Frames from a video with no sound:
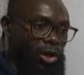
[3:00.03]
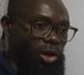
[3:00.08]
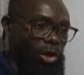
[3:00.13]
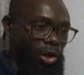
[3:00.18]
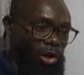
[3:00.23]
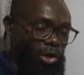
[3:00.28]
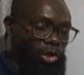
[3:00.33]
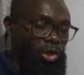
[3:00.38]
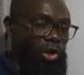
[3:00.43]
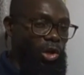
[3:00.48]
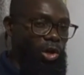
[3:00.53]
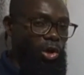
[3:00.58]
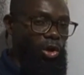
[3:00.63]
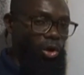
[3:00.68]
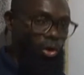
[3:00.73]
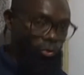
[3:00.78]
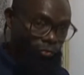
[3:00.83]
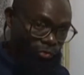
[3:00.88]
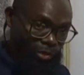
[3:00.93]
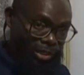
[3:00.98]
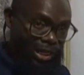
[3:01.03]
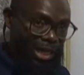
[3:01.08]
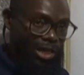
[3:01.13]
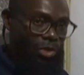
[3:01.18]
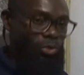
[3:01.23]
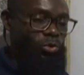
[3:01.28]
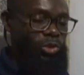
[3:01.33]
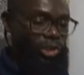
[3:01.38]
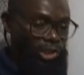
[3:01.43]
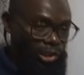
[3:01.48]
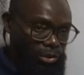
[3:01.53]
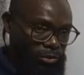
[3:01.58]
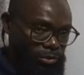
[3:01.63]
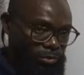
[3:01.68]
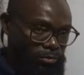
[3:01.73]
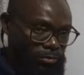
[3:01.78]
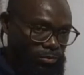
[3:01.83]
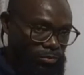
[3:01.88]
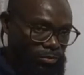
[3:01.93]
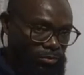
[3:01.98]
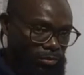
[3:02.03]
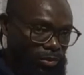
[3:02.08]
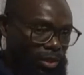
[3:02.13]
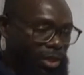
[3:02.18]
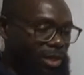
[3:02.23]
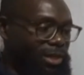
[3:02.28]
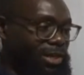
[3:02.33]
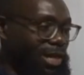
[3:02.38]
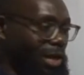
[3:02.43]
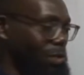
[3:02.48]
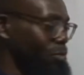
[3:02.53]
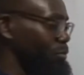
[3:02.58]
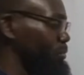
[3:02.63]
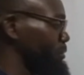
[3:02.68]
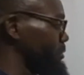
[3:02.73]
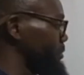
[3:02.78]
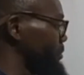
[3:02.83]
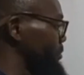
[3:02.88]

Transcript: or law of dilution. Now,